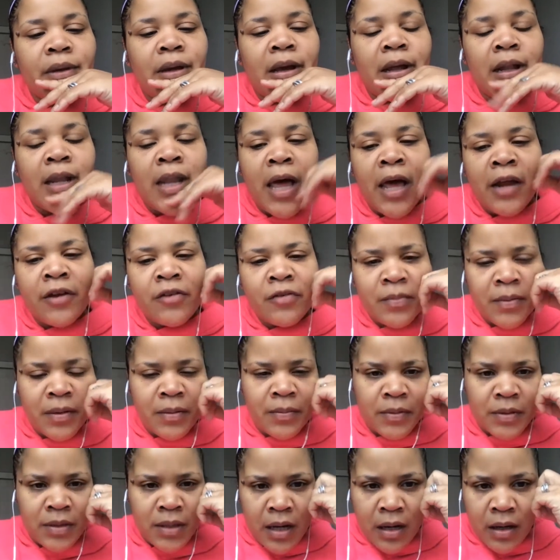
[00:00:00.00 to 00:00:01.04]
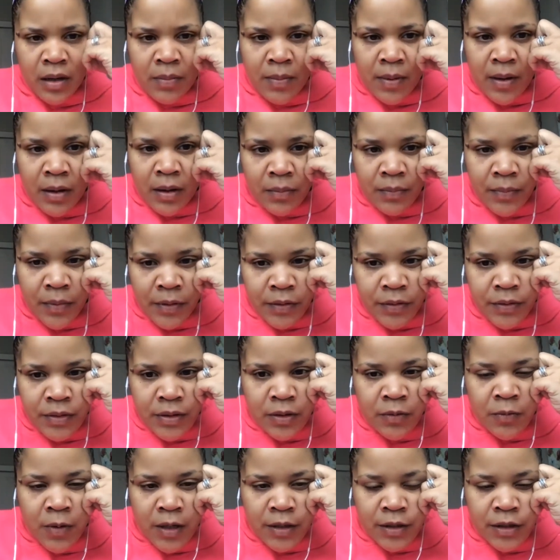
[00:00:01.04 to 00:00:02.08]
a lot of people talk about Booker T.
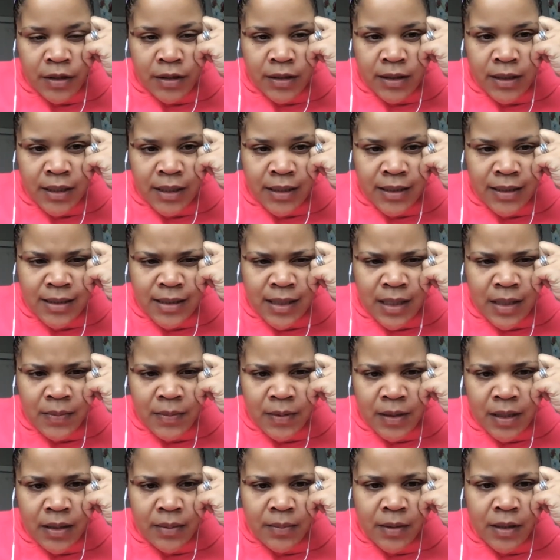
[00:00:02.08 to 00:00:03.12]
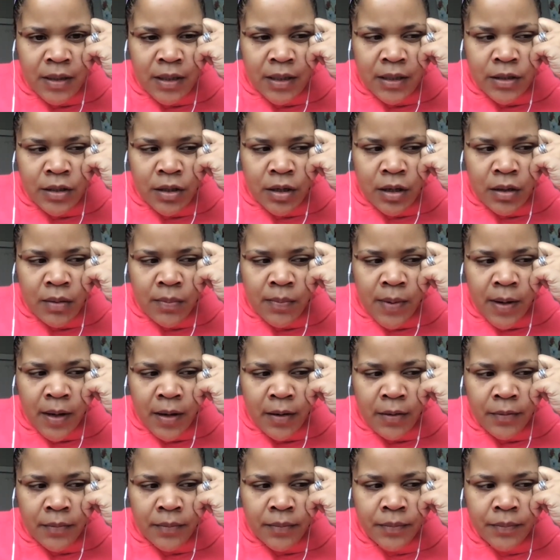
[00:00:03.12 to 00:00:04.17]
Washington at the same time that they talk
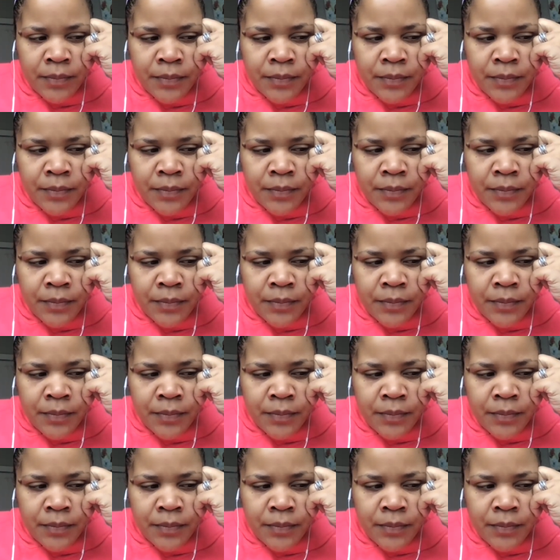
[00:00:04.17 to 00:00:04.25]
about